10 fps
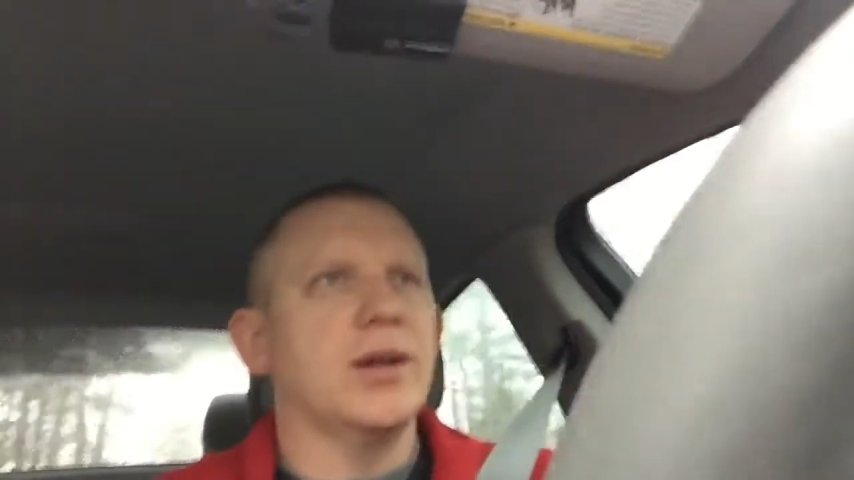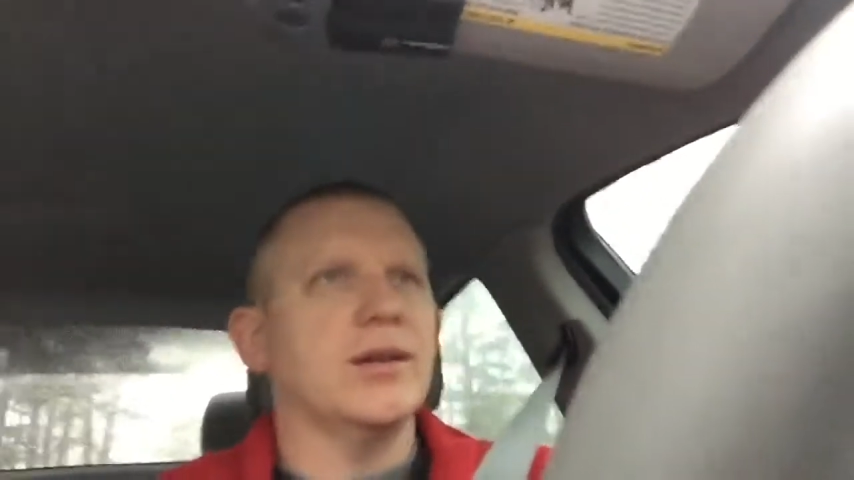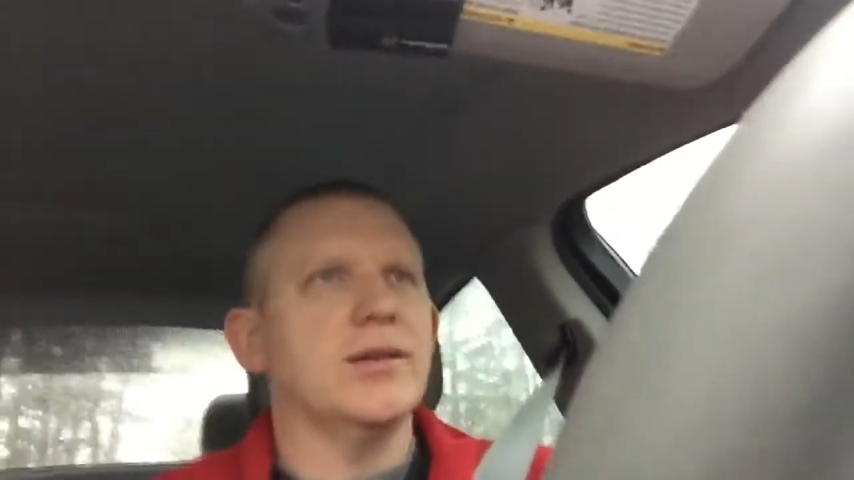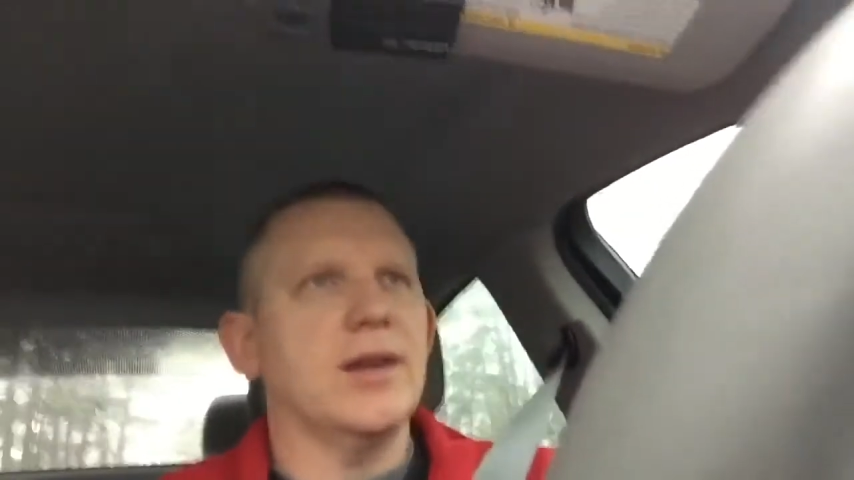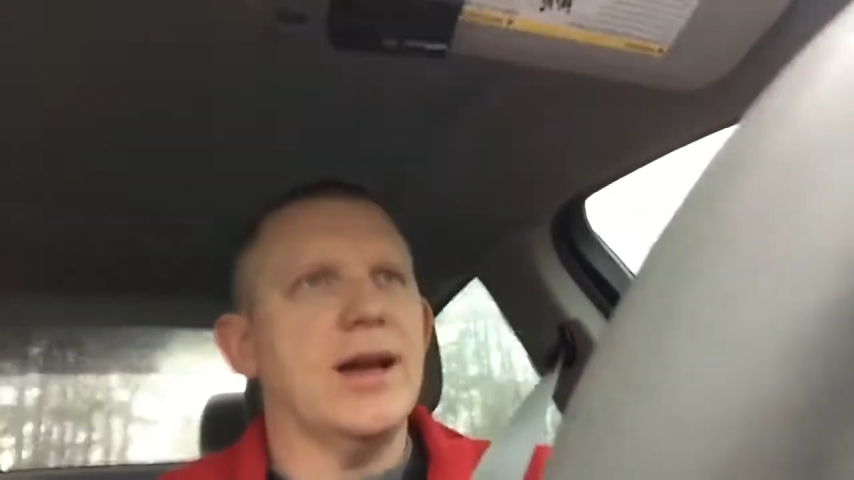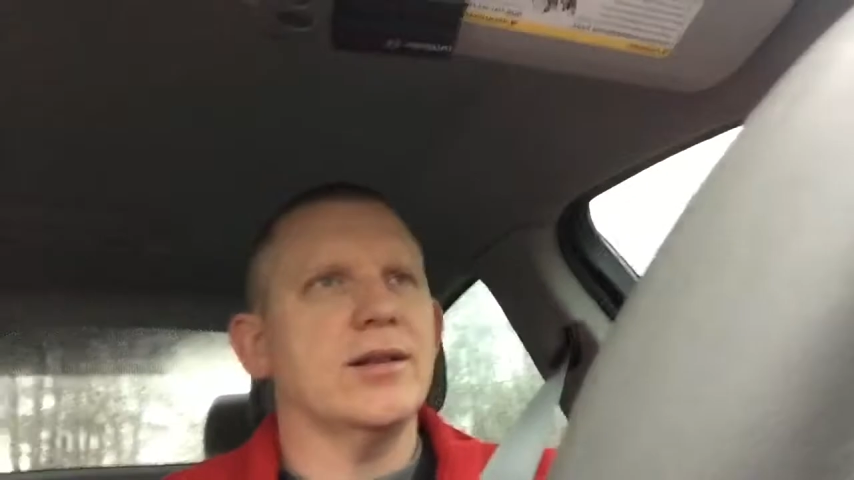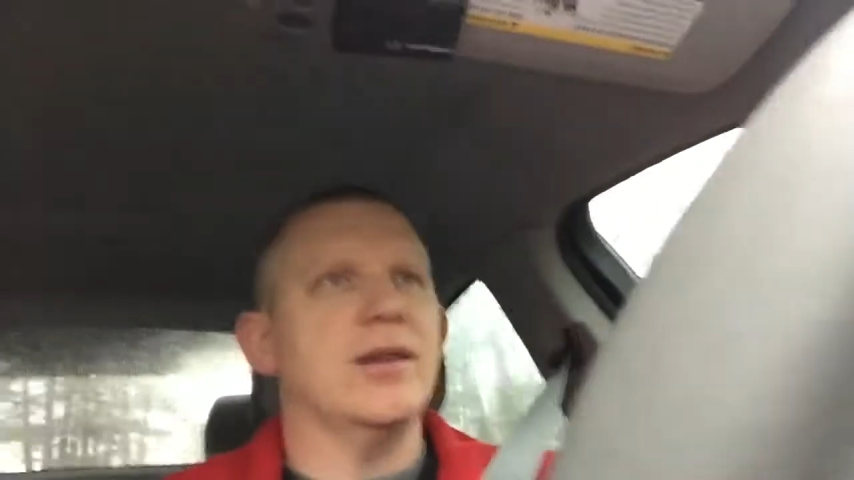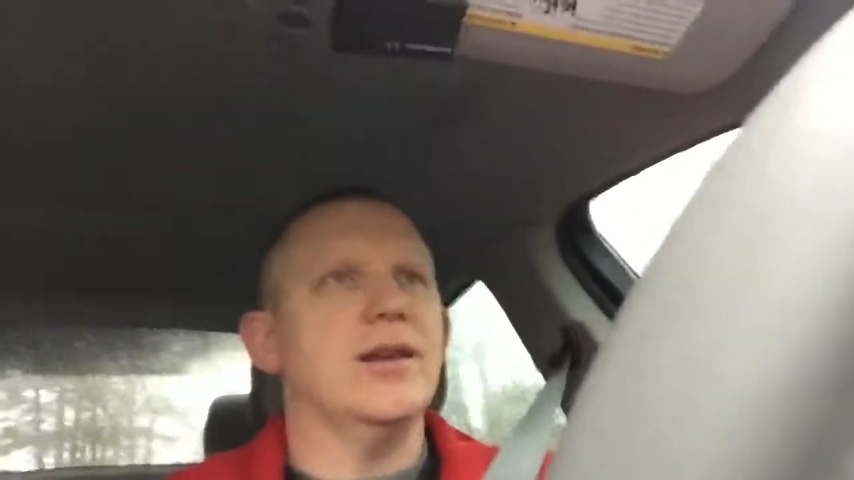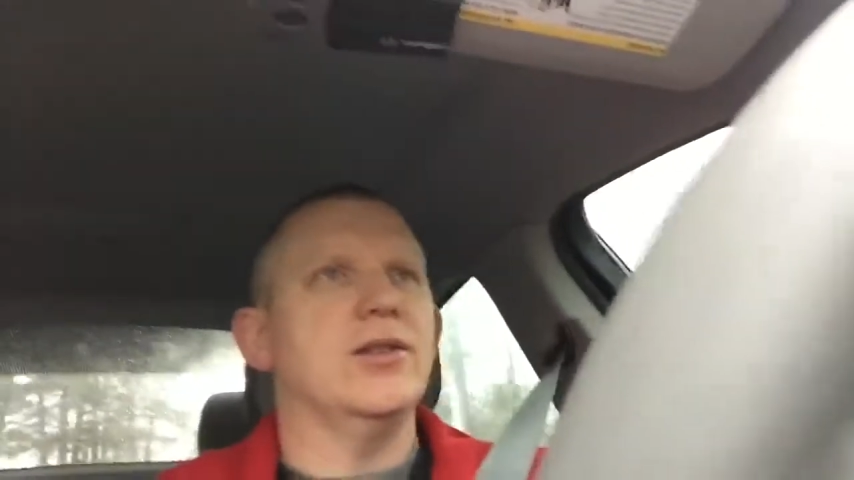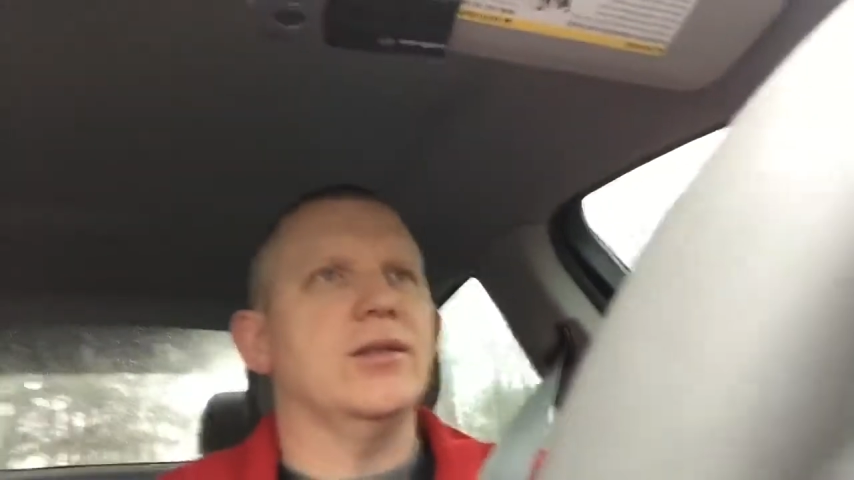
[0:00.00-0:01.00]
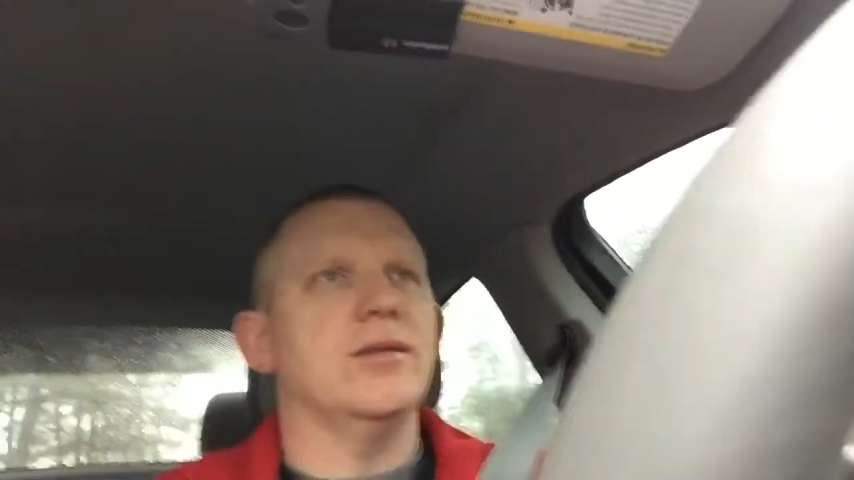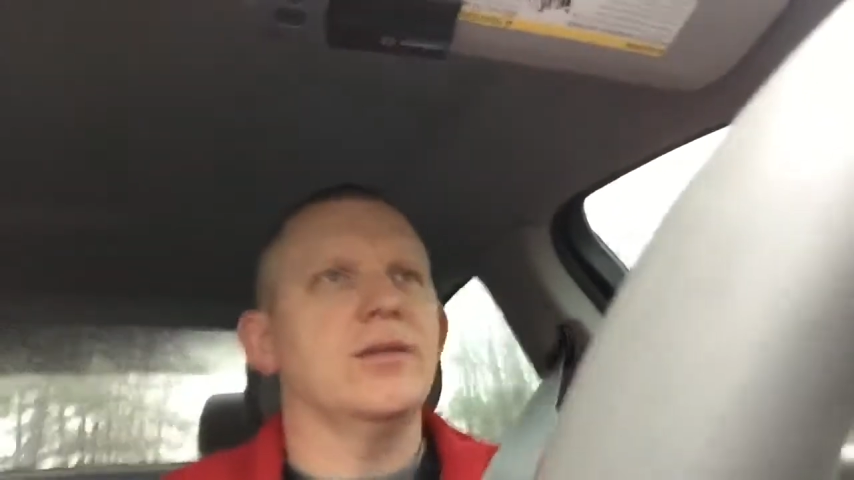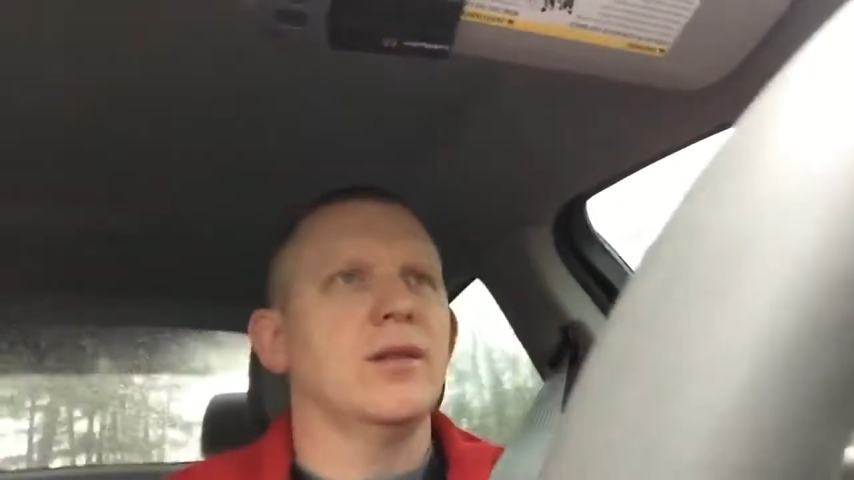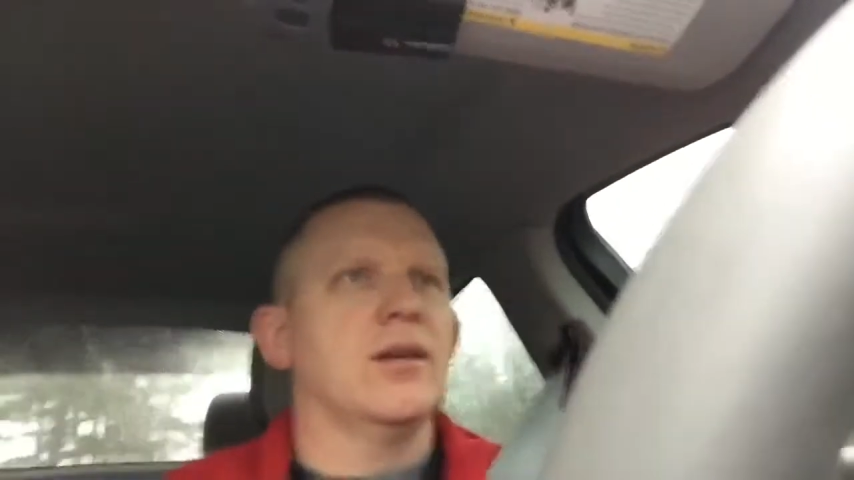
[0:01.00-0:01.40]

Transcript: because the gasoline engine